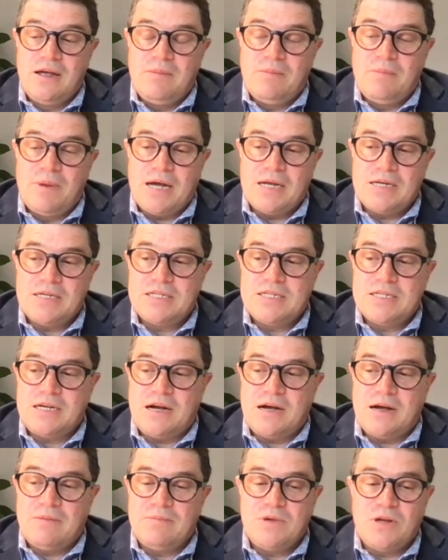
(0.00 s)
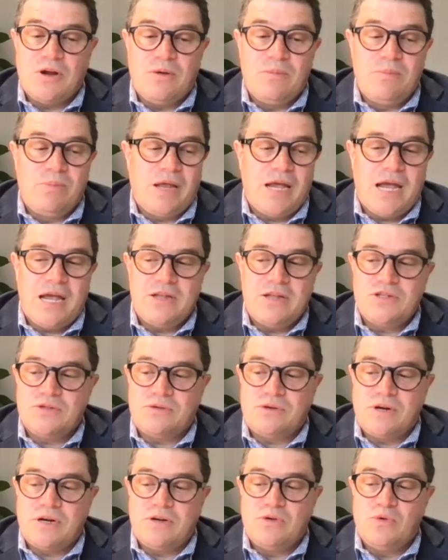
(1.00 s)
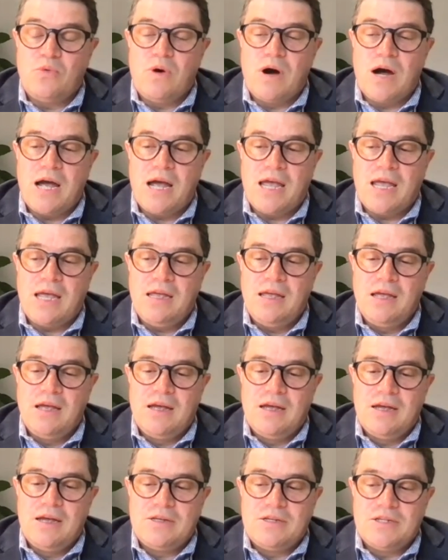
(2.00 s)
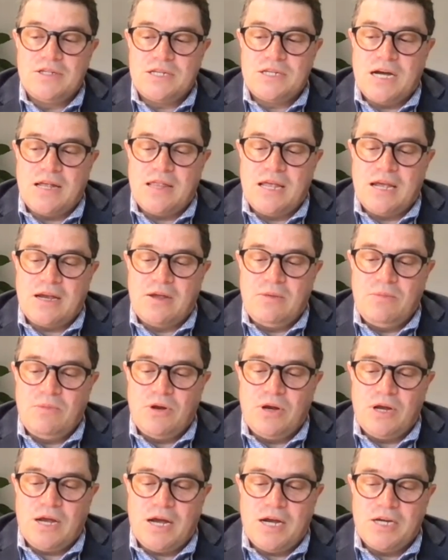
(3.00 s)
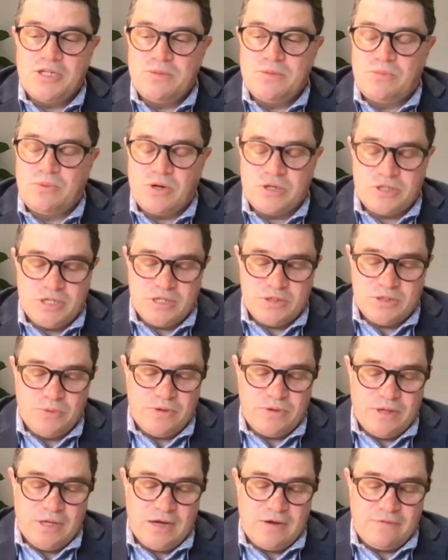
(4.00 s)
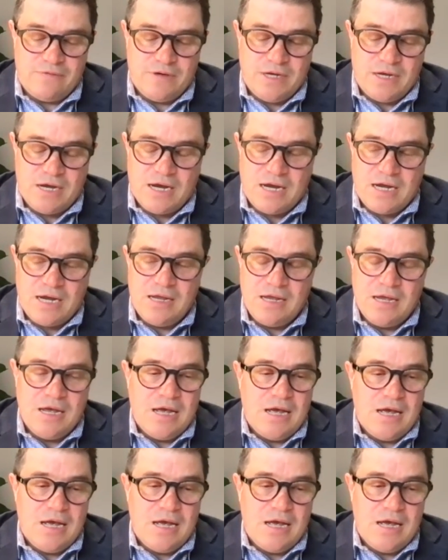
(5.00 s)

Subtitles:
But plans are underway to start that communication process with the FDA,